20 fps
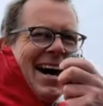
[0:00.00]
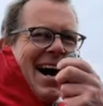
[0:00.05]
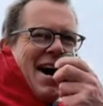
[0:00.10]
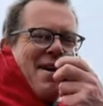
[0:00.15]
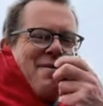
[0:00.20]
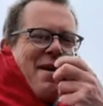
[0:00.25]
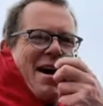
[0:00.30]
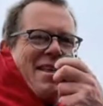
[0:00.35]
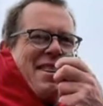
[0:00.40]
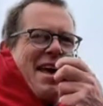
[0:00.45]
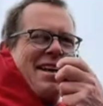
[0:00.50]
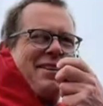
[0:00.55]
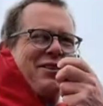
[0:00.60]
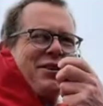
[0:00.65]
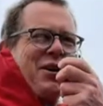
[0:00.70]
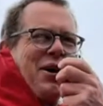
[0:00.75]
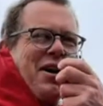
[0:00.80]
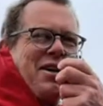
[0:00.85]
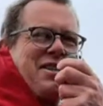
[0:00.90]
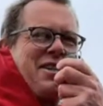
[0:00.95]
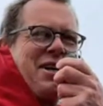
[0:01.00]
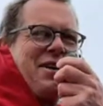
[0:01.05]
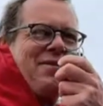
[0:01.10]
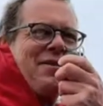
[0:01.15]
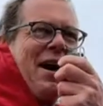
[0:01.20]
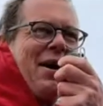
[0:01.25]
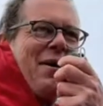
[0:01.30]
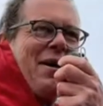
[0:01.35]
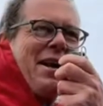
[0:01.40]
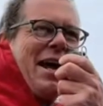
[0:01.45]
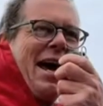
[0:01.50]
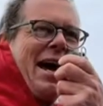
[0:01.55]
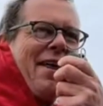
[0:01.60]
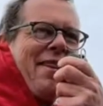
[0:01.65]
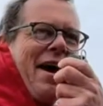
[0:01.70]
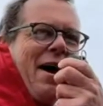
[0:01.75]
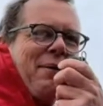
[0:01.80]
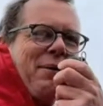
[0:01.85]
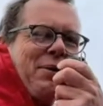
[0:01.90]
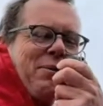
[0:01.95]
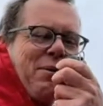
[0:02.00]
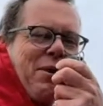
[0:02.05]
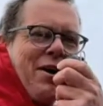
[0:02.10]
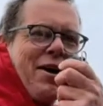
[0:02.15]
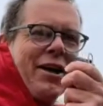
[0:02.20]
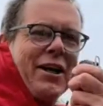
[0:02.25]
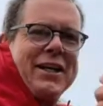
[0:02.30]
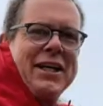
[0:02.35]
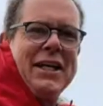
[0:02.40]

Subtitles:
Oh, mate, that's awesome. I wonder how that would work.